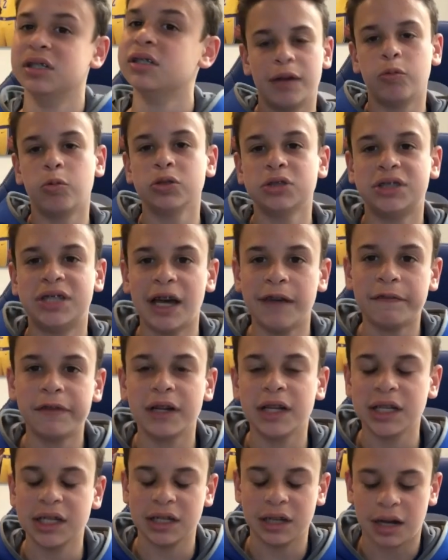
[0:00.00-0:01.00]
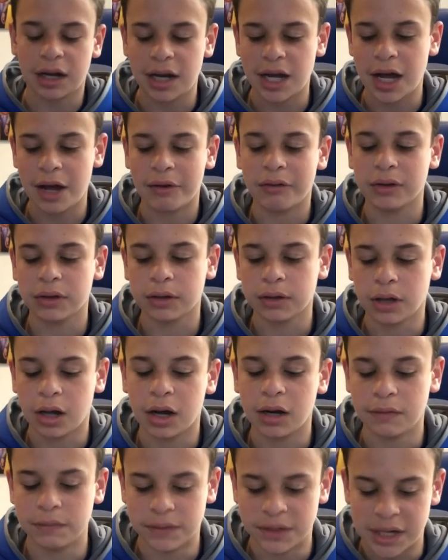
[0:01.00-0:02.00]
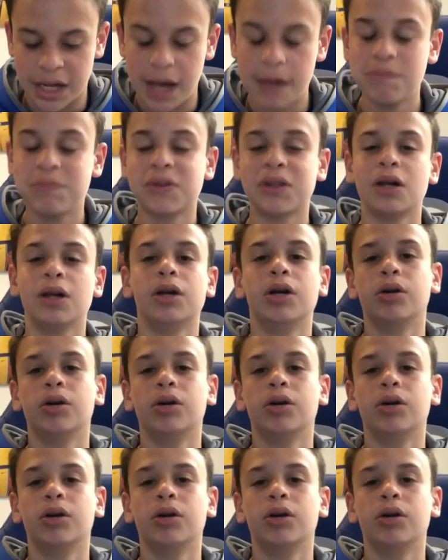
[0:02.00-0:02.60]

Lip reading: They will definitely not have a lot of depth,